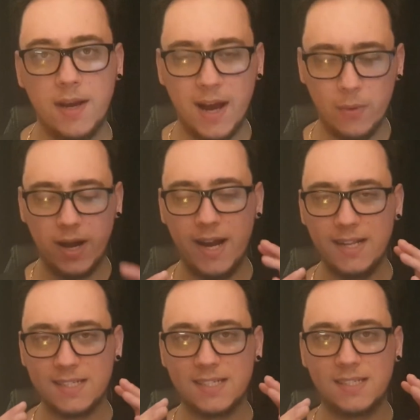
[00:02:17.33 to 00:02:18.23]
Now,
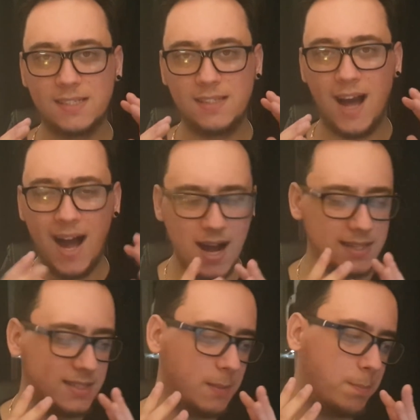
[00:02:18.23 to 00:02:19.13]
it's
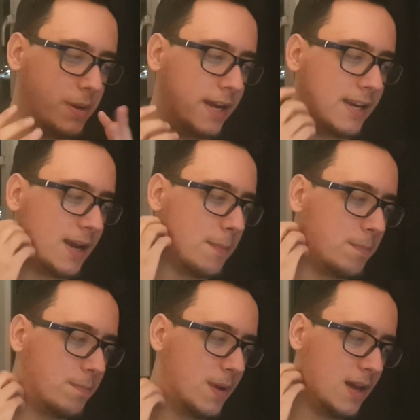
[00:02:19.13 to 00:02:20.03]
hard to pick
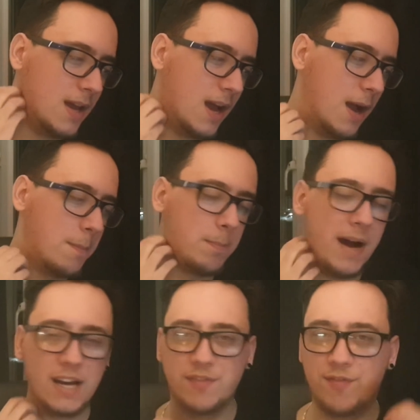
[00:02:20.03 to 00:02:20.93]
a
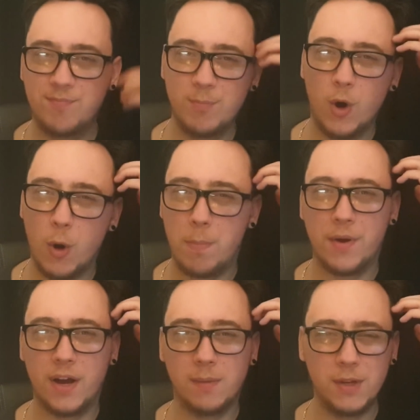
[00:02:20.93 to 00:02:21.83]
bad
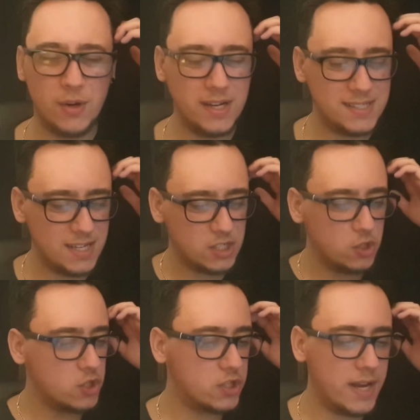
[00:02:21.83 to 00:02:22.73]
opener. You know, is there
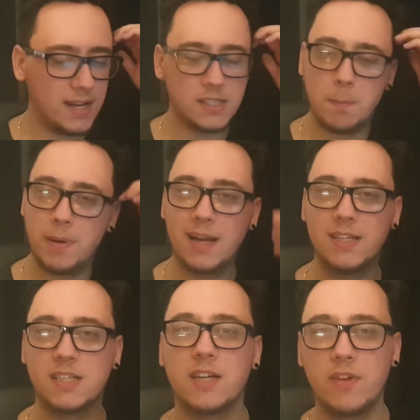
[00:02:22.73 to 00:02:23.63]
such thing as a bad
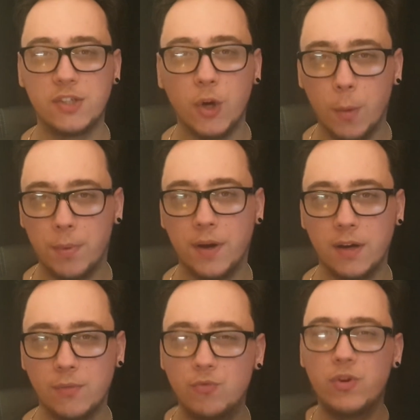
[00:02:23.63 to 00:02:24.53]
series
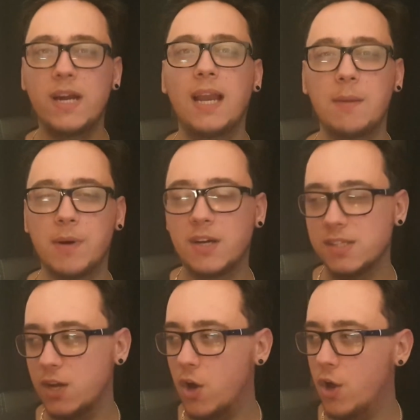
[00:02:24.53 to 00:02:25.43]
opener? Really? Because
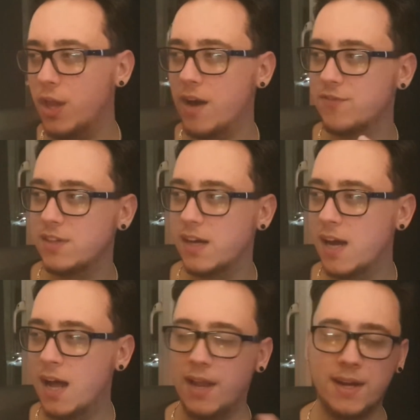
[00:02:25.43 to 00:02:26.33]
they all have to,
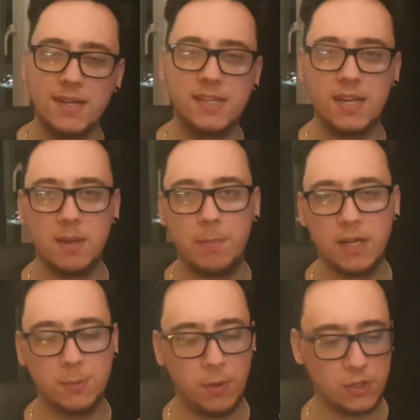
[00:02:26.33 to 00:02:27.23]
like I said in the
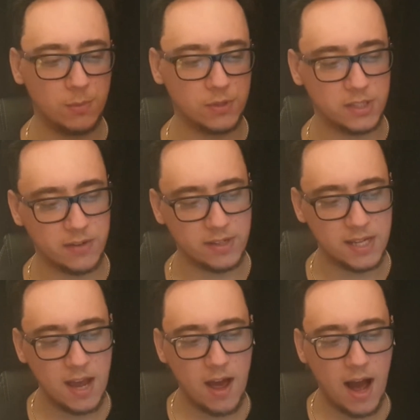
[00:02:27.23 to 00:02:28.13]
best possible series,
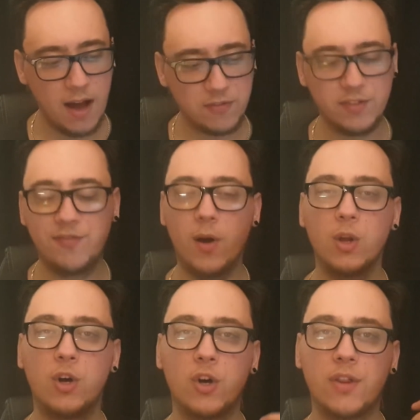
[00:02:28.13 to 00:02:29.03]
have to
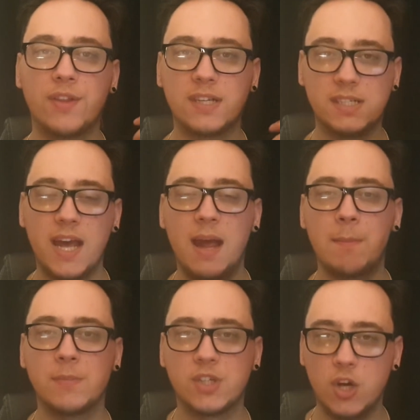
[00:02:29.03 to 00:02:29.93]
follow the
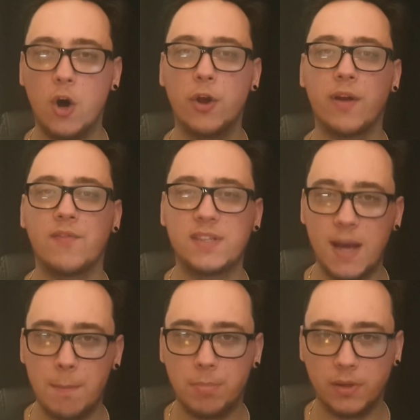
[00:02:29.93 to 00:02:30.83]
same sort of
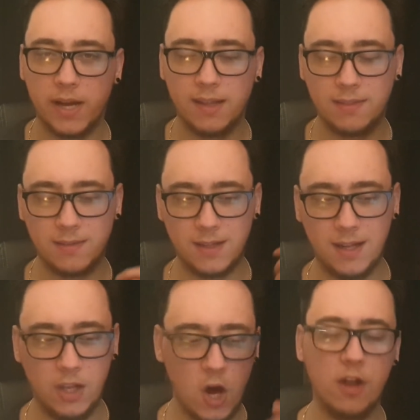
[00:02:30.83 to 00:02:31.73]
template.
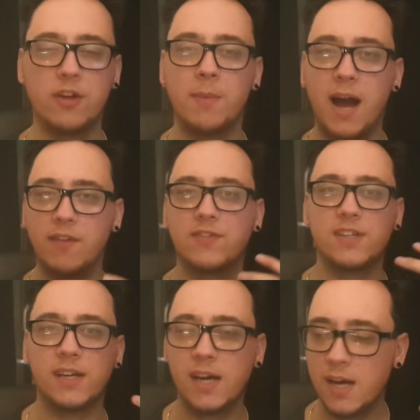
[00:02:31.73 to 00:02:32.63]
A lot of them have
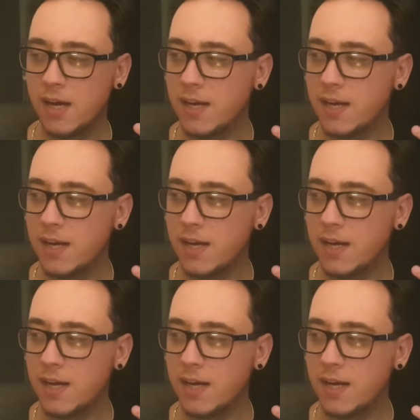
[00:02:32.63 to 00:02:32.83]
to